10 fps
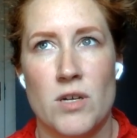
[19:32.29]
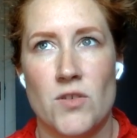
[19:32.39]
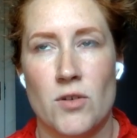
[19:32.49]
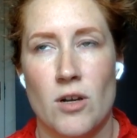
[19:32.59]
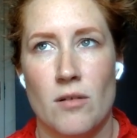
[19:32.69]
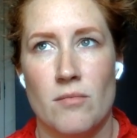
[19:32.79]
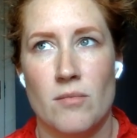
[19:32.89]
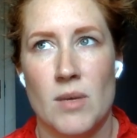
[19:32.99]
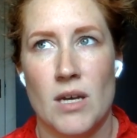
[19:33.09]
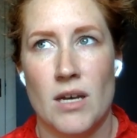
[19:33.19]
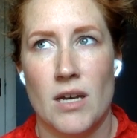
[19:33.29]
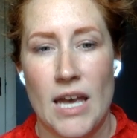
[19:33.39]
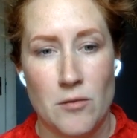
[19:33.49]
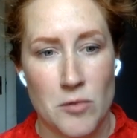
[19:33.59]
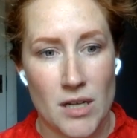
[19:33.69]
Was from
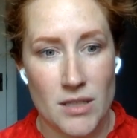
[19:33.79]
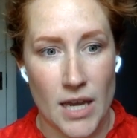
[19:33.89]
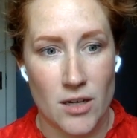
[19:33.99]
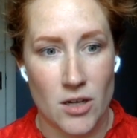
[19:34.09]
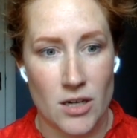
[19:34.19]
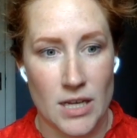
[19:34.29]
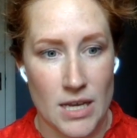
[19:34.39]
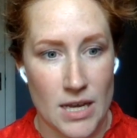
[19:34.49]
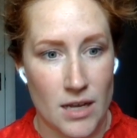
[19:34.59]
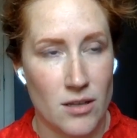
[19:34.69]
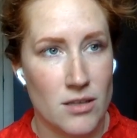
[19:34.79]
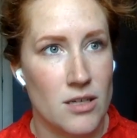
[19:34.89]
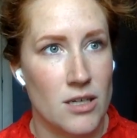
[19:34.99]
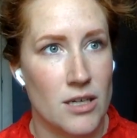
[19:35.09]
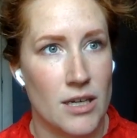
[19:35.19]

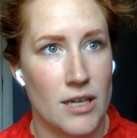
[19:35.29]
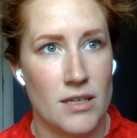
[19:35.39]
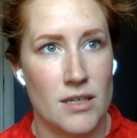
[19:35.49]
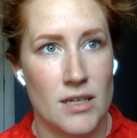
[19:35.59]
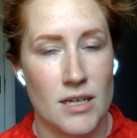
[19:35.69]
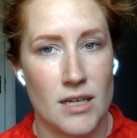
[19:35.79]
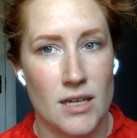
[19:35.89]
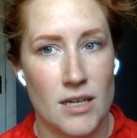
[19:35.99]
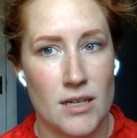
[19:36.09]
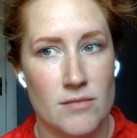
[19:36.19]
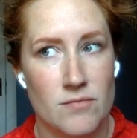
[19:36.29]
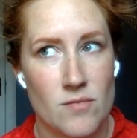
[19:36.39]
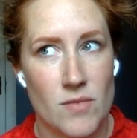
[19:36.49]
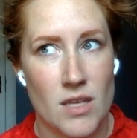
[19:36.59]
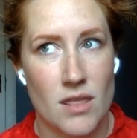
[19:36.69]
NREL on
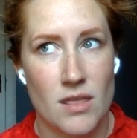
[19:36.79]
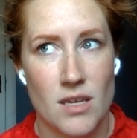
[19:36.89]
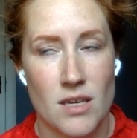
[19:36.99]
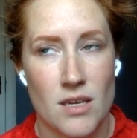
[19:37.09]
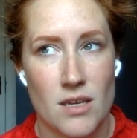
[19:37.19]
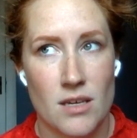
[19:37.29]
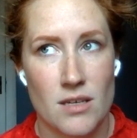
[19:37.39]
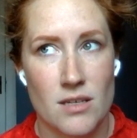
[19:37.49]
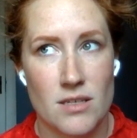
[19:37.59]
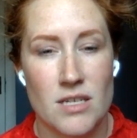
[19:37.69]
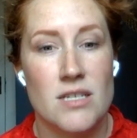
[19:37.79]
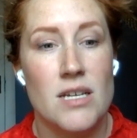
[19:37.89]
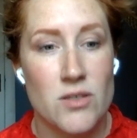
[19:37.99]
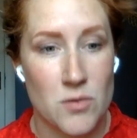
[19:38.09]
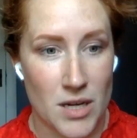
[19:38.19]
the
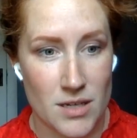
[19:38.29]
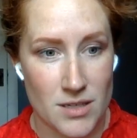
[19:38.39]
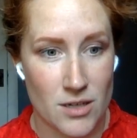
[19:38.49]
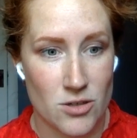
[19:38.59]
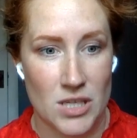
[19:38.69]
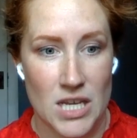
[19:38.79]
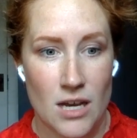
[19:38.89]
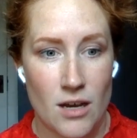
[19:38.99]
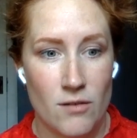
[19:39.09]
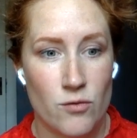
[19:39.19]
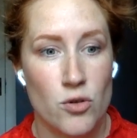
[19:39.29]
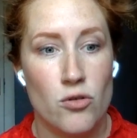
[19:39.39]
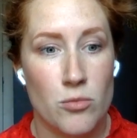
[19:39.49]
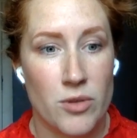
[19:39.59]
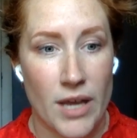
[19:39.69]
success rate, essentially, of
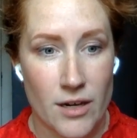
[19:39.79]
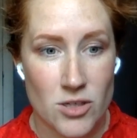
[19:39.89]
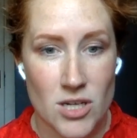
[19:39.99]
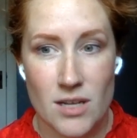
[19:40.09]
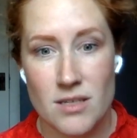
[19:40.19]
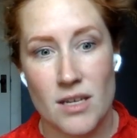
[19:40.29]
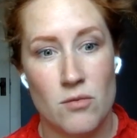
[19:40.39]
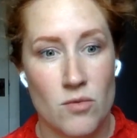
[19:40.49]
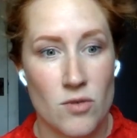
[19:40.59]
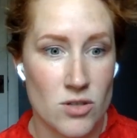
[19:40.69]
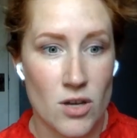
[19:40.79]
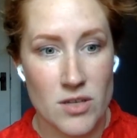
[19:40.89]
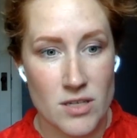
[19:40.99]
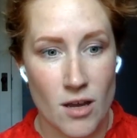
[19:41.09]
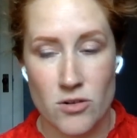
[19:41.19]
renewable energy. It's like there's
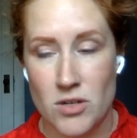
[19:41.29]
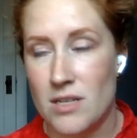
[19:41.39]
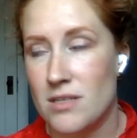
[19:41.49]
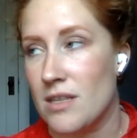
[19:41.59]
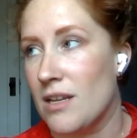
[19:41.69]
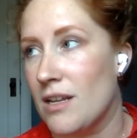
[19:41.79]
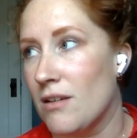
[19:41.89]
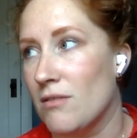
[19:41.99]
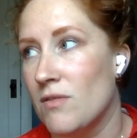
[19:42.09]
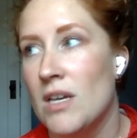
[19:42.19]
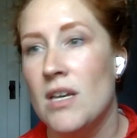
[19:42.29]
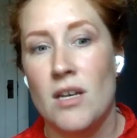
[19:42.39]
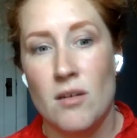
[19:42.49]
all these countries that have